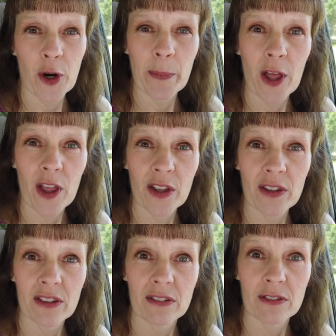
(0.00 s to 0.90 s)
Farmall
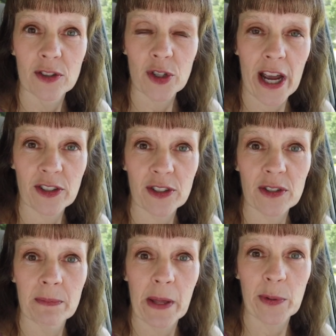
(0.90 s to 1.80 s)

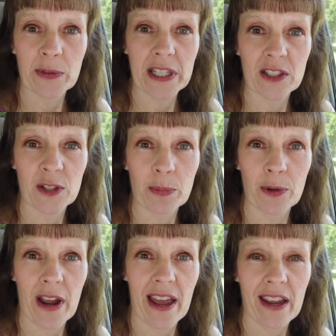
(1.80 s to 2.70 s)
tractor. Maybe it was like a
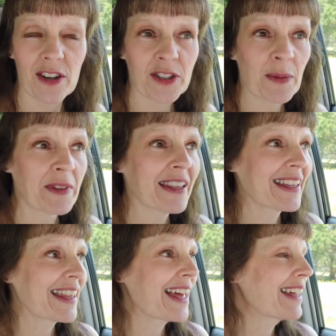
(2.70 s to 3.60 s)
Super A or something
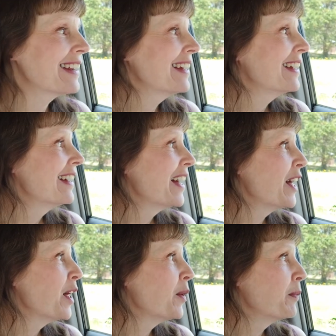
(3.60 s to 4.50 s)
like that.
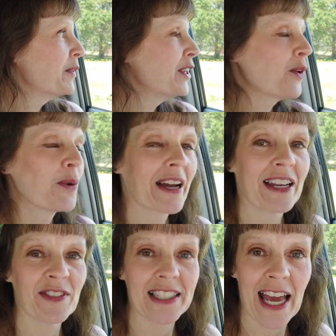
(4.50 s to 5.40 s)
You know, what
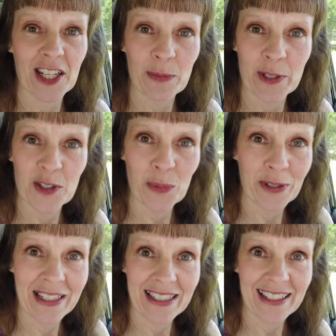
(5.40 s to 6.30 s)
kind of attachments
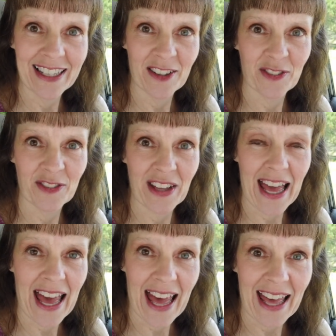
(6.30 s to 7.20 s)
would he have
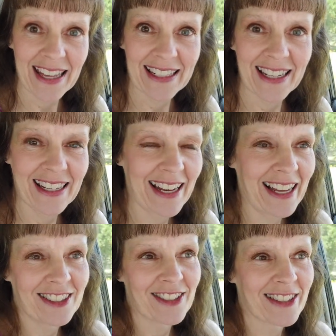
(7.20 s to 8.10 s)
had? And
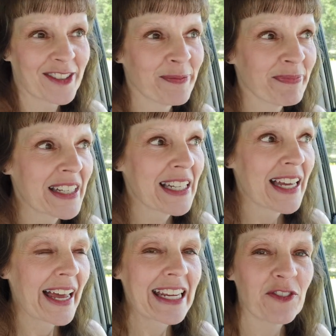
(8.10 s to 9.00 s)

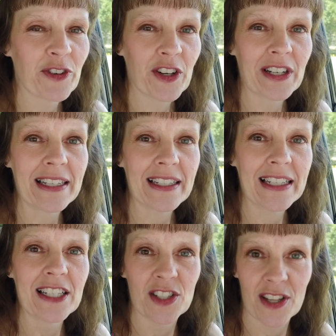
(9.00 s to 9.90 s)
I get very
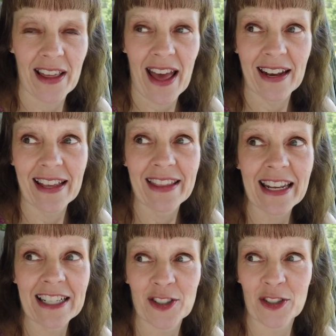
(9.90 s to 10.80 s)
into that. And
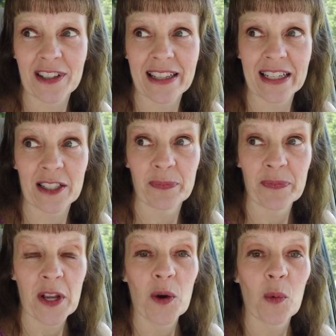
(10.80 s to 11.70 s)
then I started thinking,
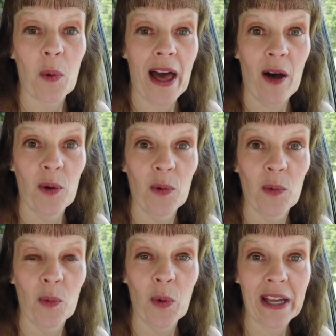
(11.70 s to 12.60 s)
wow,
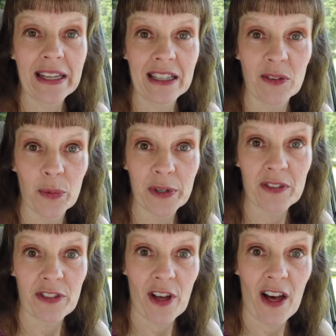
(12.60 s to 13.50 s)
what he would have